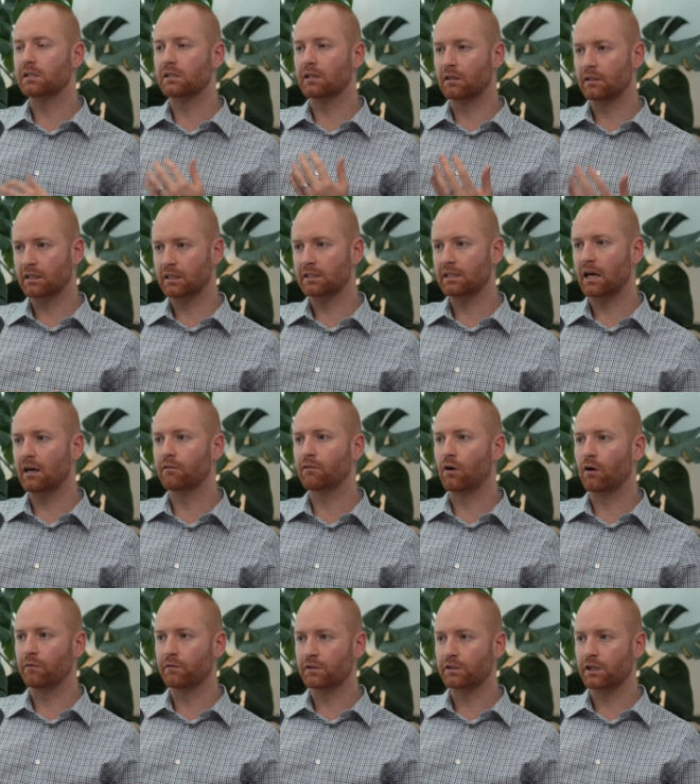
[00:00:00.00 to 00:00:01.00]
still need to have
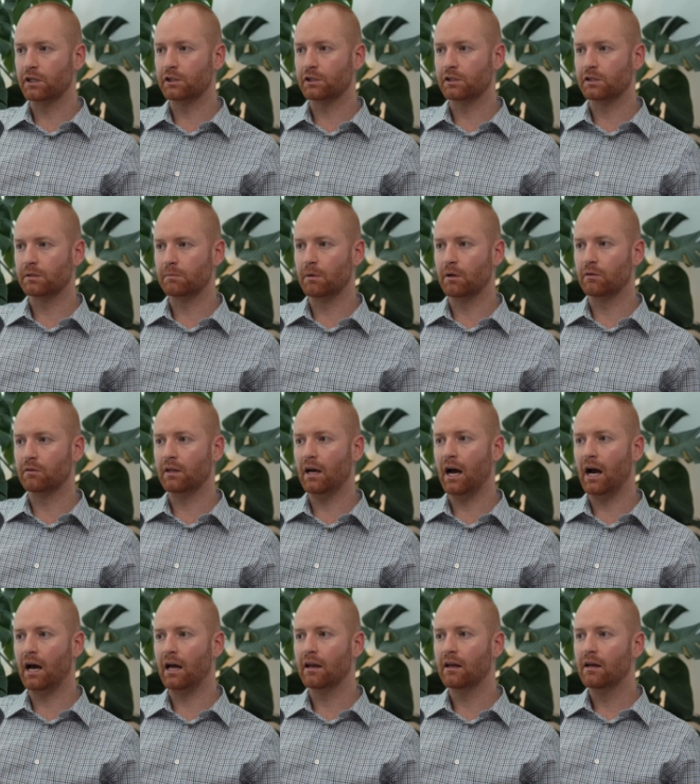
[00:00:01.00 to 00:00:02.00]
conversations about
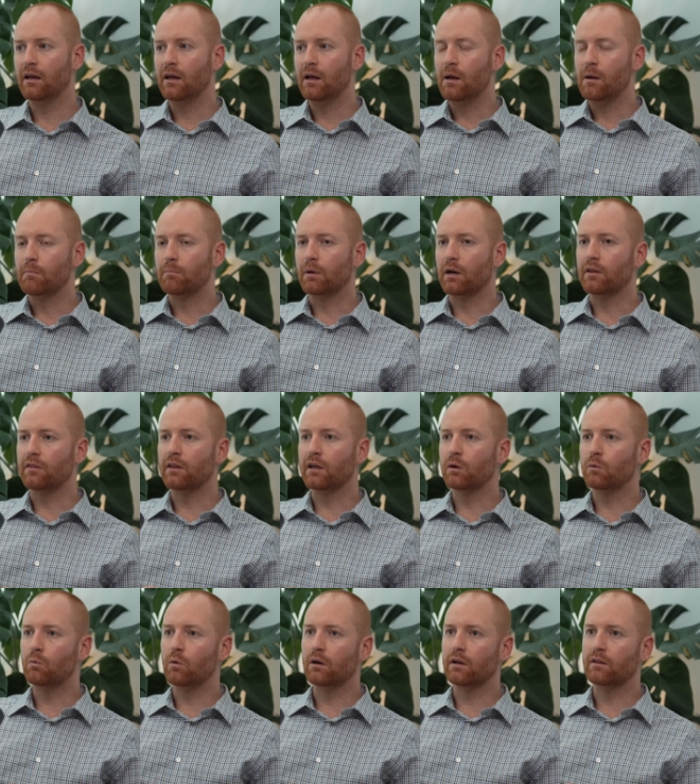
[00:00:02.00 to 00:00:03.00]
that. But I
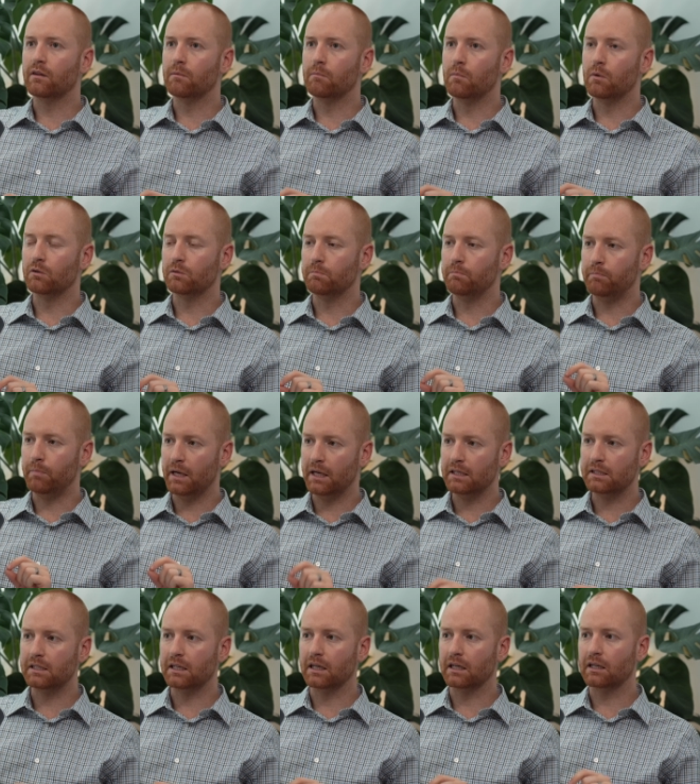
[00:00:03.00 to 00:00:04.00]
think one of the most
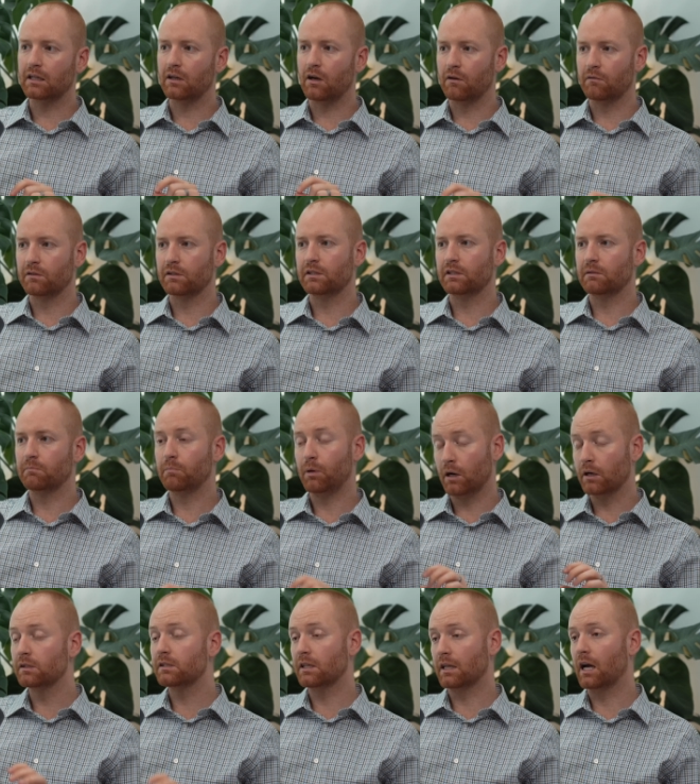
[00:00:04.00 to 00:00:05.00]
basic
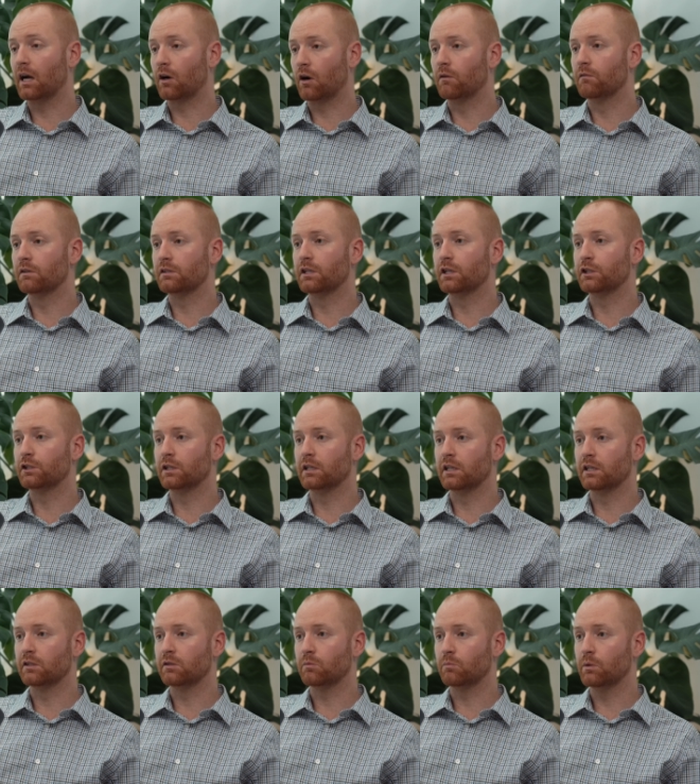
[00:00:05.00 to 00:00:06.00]
parts of that conversation
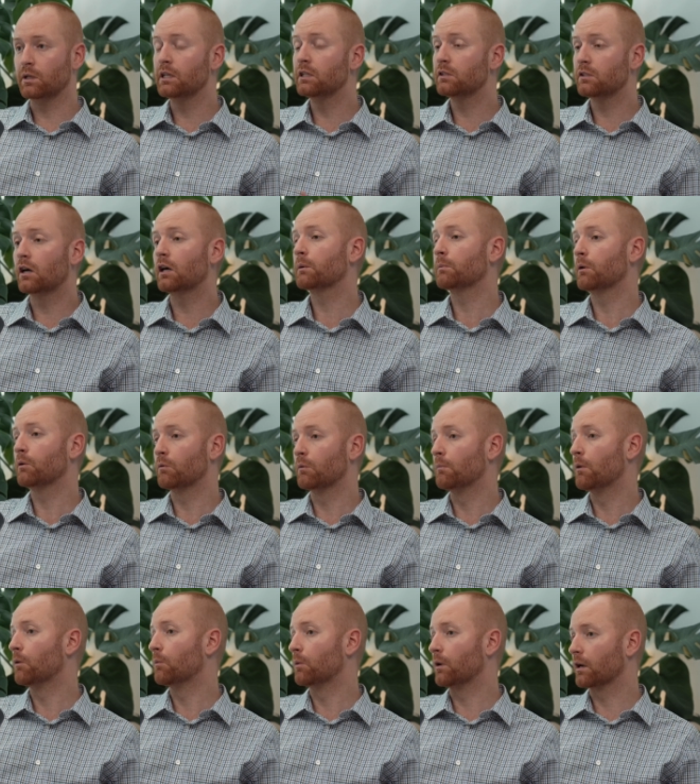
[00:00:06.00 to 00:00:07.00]
is we need to talk about
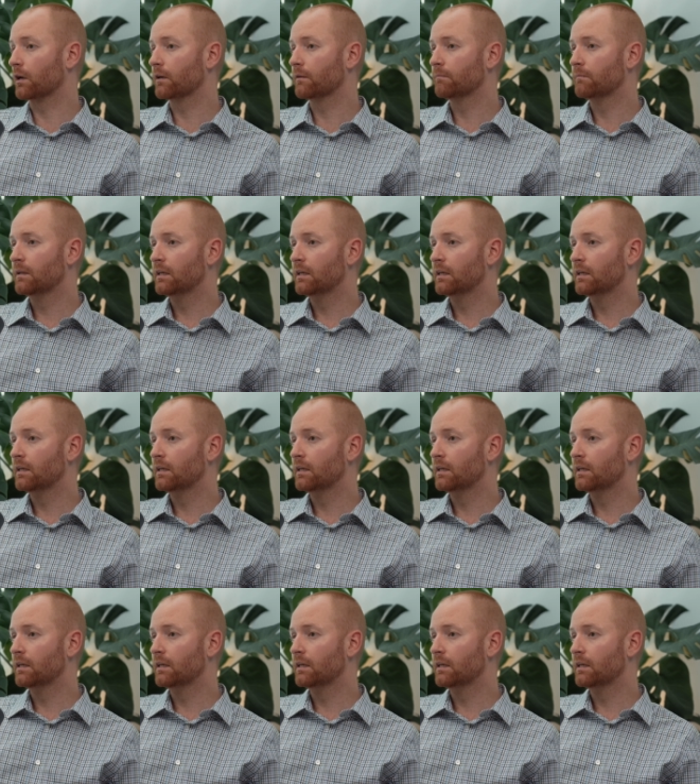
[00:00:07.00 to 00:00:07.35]
remote work.